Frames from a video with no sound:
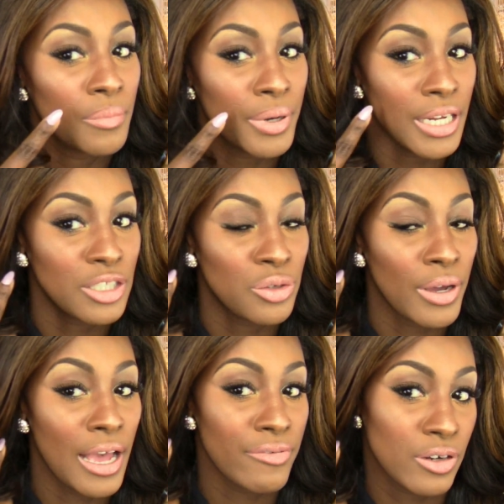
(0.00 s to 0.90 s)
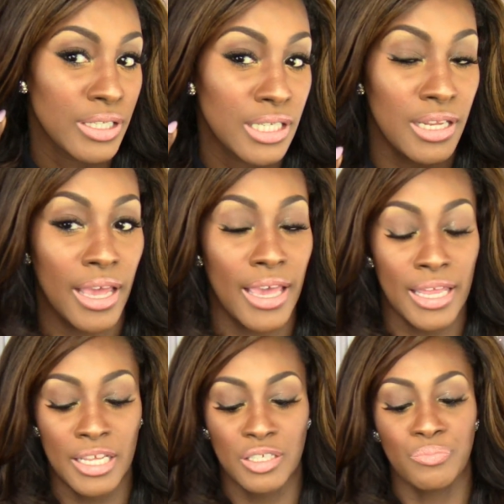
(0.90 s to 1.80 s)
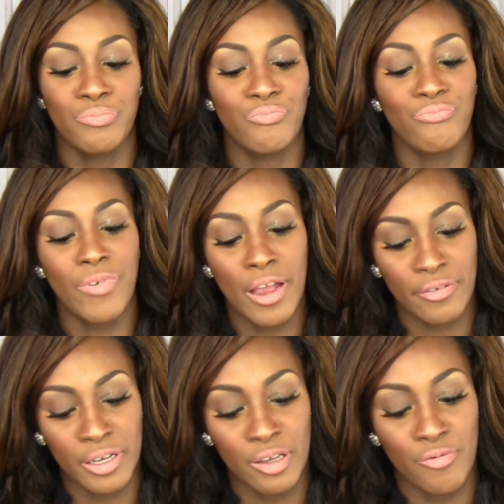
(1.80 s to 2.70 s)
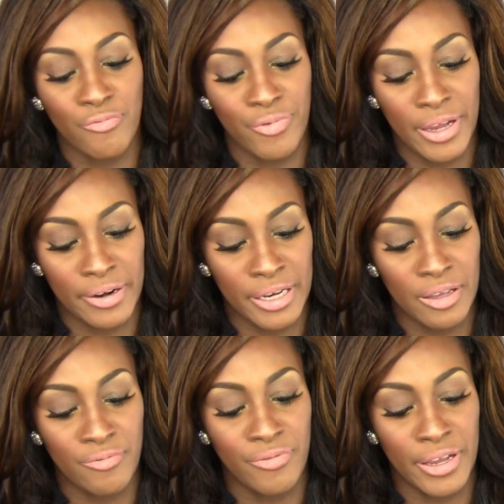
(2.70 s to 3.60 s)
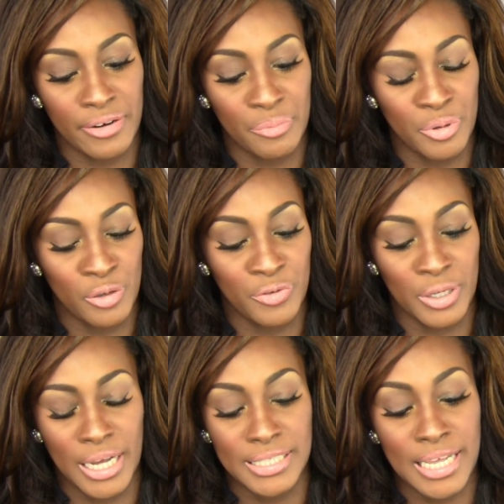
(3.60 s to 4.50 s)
but I do have it on today. And it's very, very, very beautiful, guys.